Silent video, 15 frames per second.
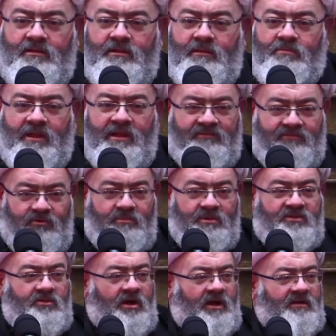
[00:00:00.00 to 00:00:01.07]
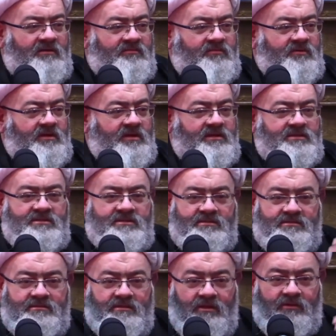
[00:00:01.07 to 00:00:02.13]
platform and dive.
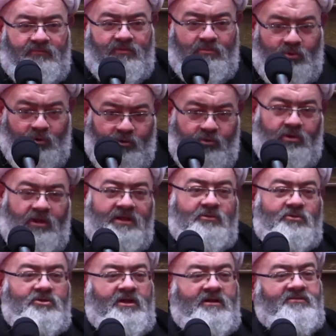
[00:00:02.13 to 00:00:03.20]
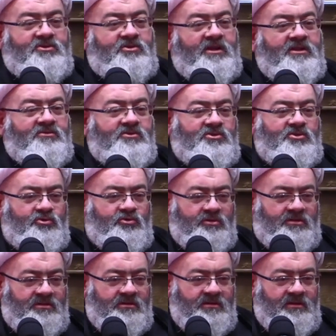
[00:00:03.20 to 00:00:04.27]
He's from ruku', he'll dive straight into sujood.
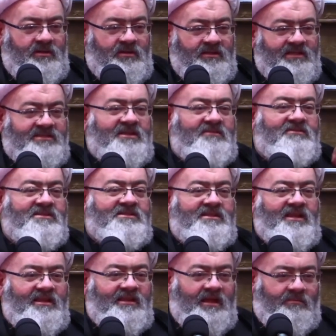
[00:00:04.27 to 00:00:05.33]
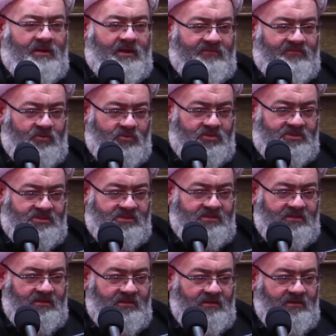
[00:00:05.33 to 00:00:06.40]
Doesn't even stand up afterwards.
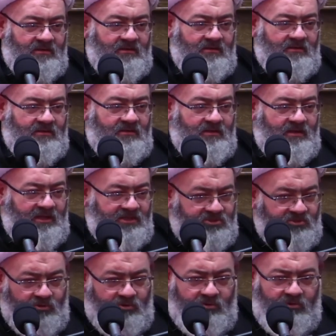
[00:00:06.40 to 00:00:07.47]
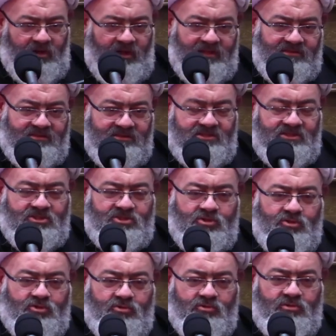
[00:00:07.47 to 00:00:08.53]
His ruku' enters his
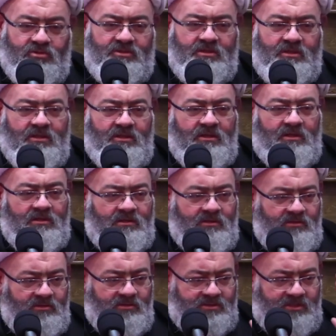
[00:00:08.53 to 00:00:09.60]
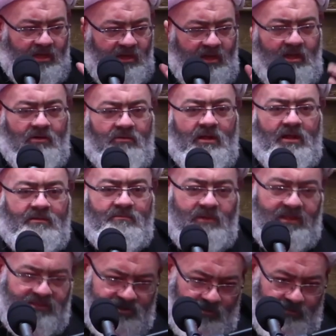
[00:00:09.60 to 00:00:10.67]
sujood, uses Allahu
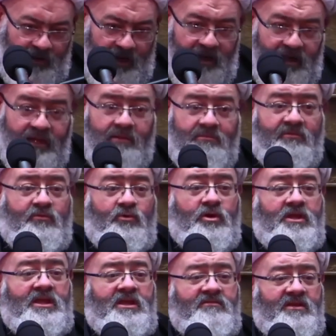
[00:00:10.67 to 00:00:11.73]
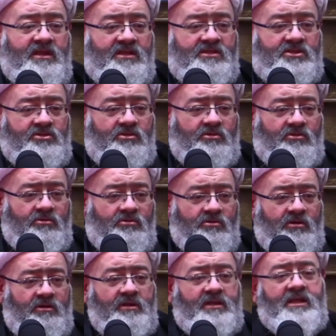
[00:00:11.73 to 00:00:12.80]
Akbar, Subhana before he even gets into
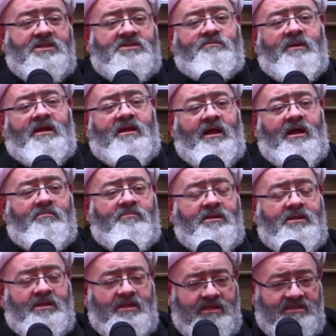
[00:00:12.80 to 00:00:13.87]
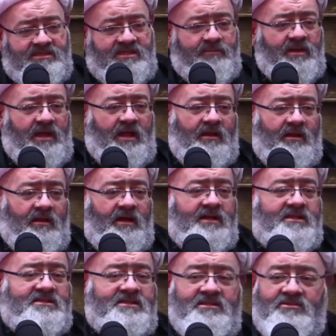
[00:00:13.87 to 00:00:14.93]
ruku', he gets back up, he's Sami' Allah,
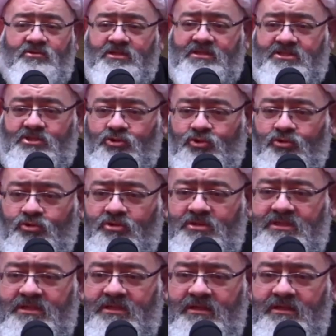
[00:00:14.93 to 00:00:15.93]
he's into his sujood,